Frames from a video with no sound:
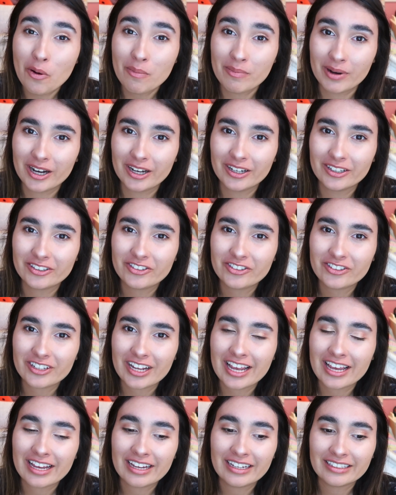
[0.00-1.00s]
much,
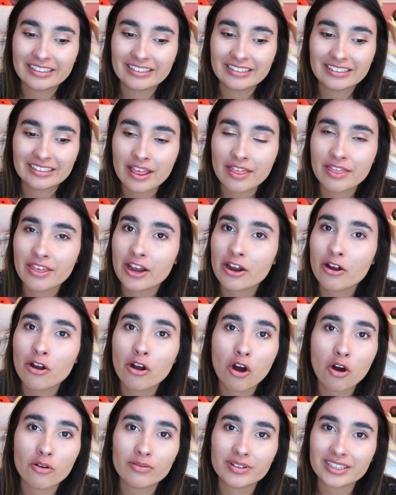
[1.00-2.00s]
and they're
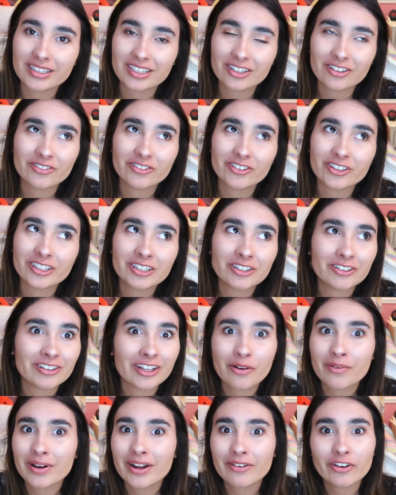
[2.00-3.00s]
always there for you.
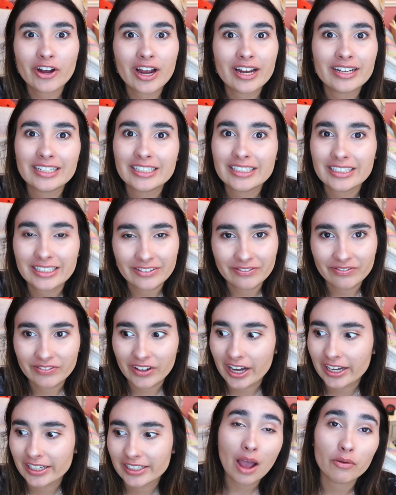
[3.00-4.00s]
Like whenever I needed
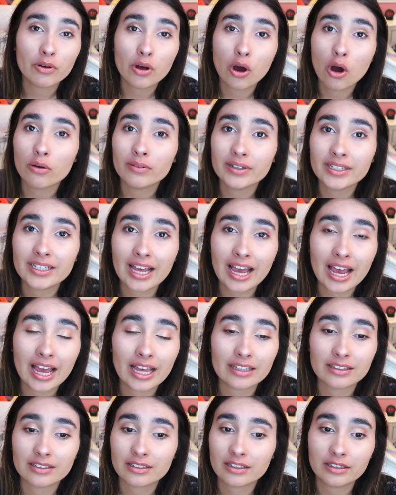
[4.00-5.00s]
advice, I would always
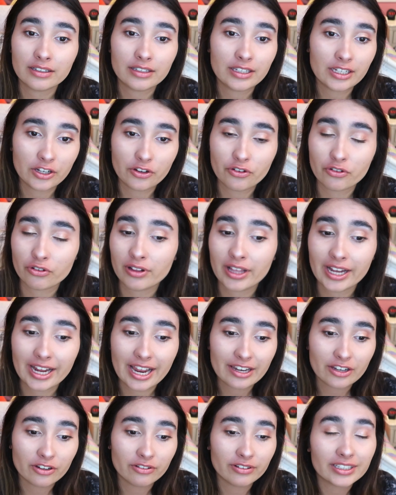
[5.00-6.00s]
ask a teacher. Like
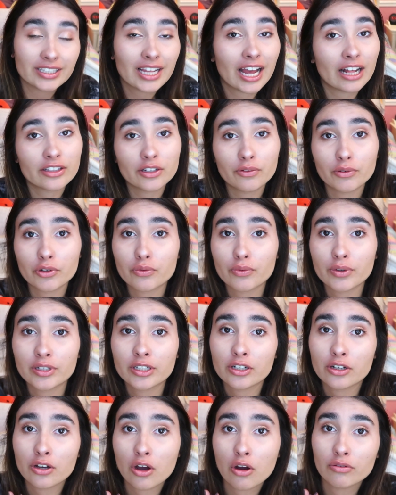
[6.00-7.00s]
I knew exactly which
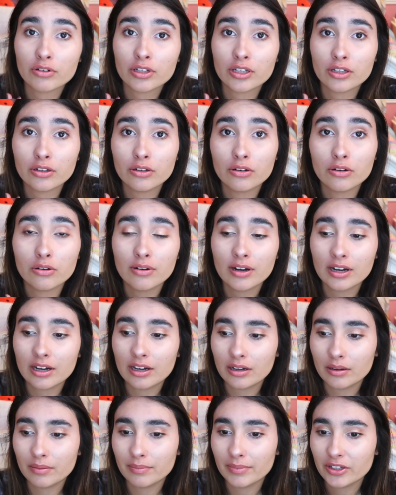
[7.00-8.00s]
one to go to,
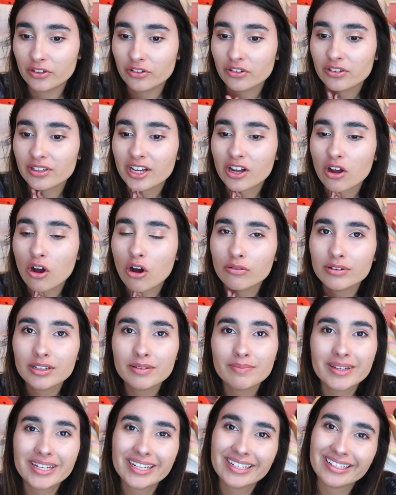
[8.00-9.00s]
and just like
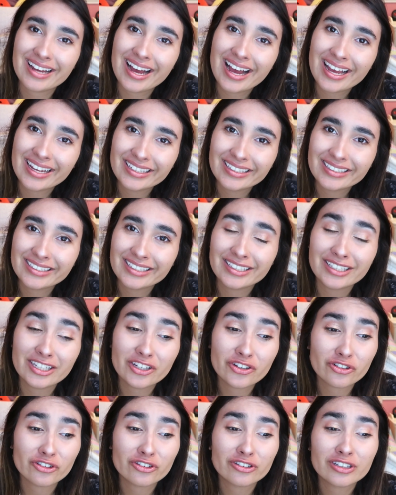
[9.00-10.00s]
always being nice to
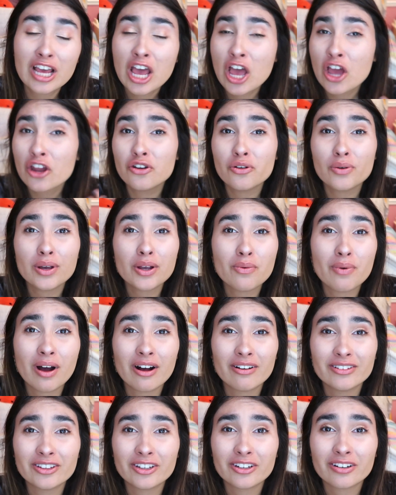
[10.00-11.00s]
teachers, doing
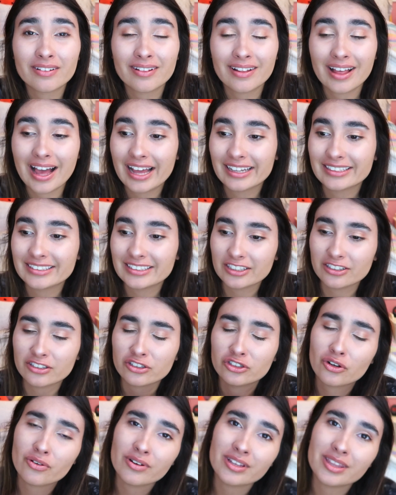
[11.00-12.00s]
well in their
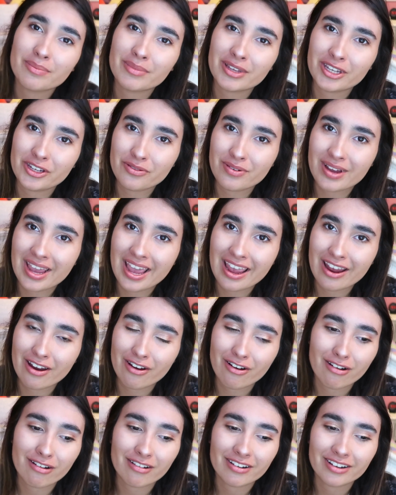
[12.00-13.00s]
classes, showing them that you
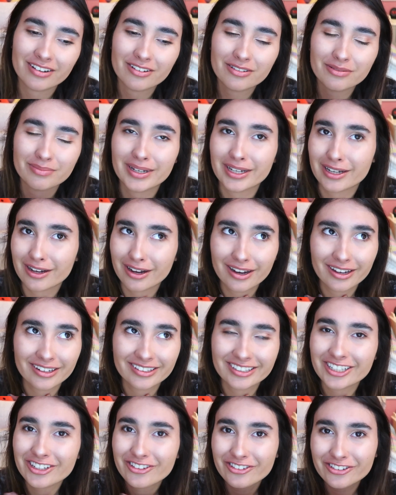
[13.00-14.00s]
care. Oh my
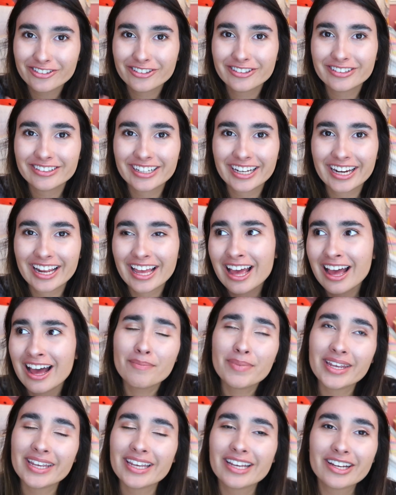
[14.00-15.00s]
god, teachers, like
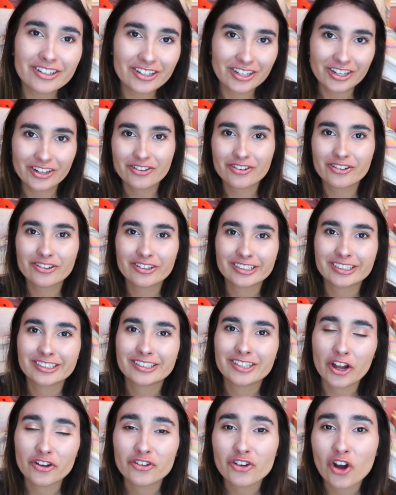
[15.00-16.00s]
being a teacher is
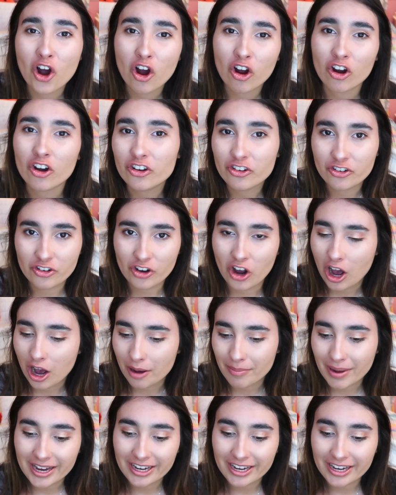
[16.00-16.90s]
such a hard job.